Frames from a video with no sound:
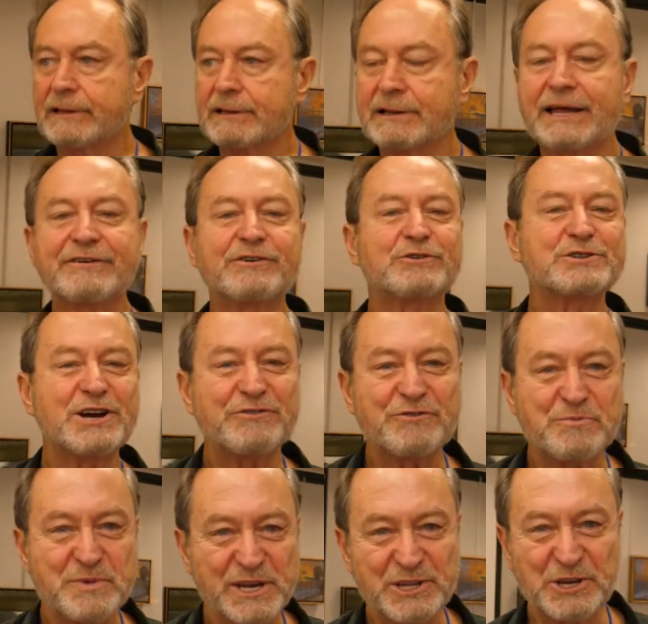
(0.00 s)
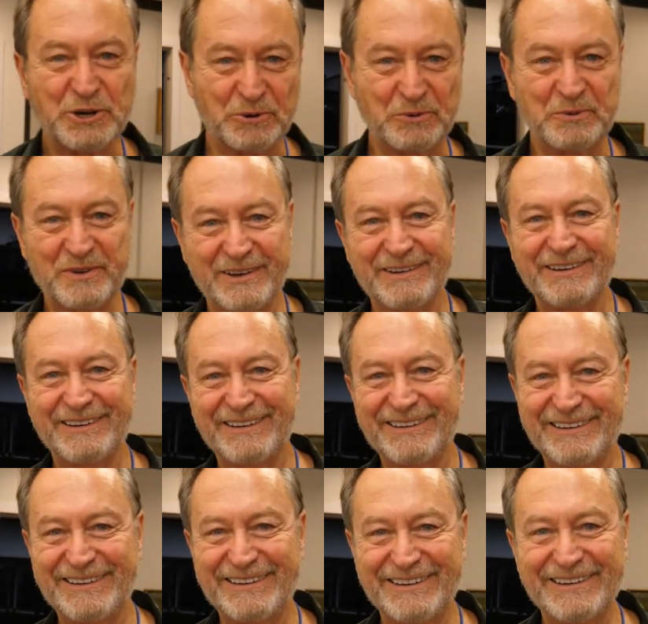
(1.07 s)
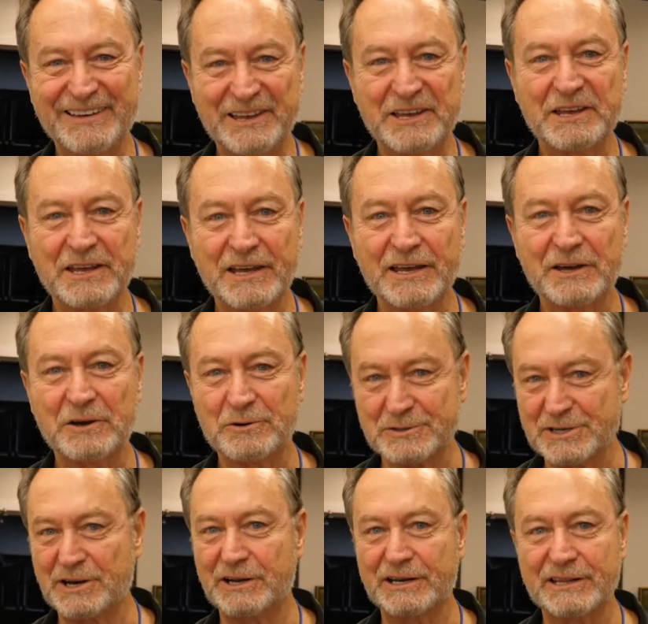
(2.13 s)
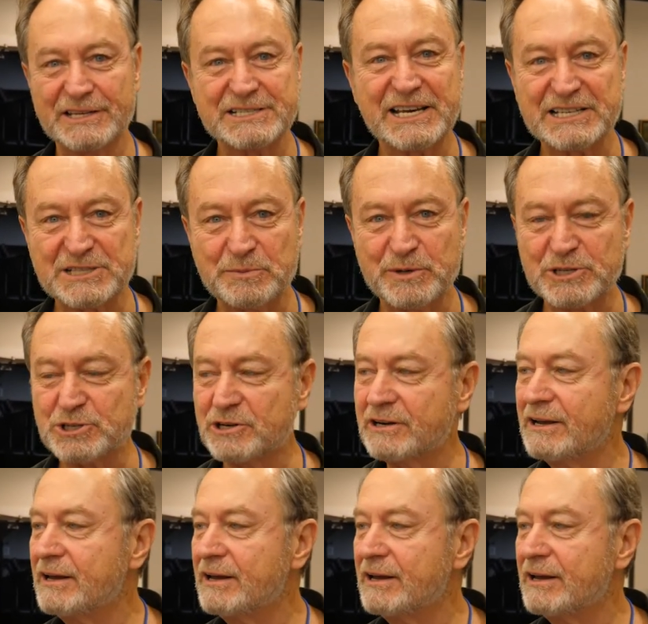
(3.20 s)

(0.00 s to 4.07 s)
life goes on for me too. It goes on in this exhibition,